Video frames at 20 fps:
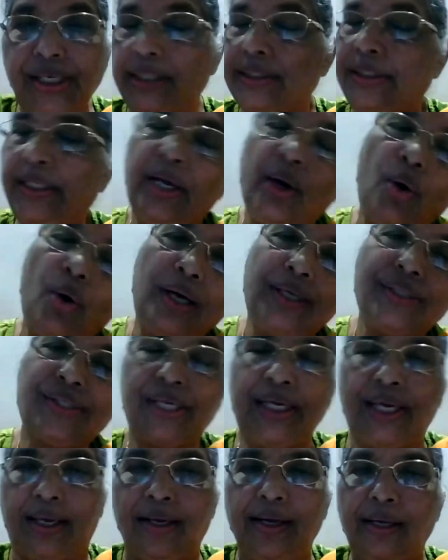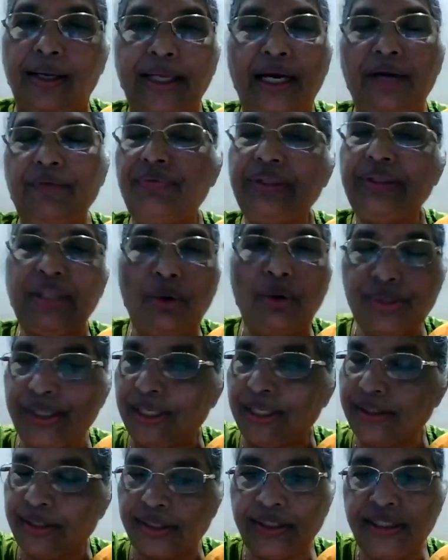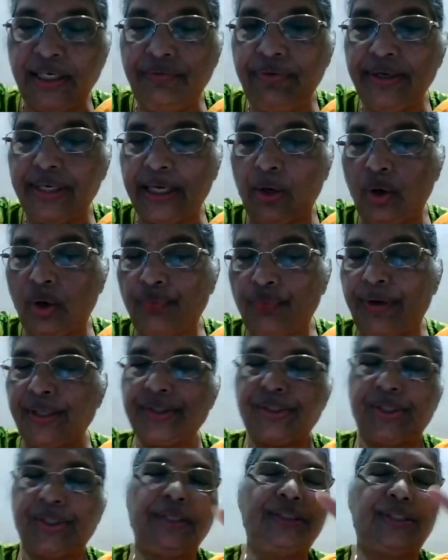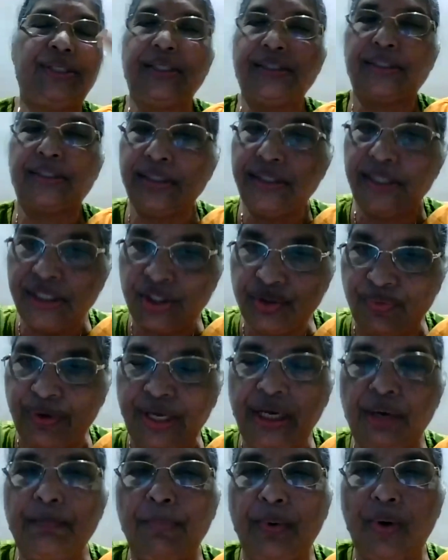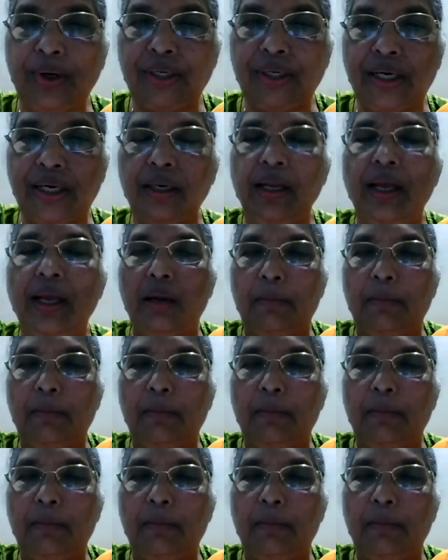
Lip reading: They all say that without CSSD we cannot function. CSSD is very important.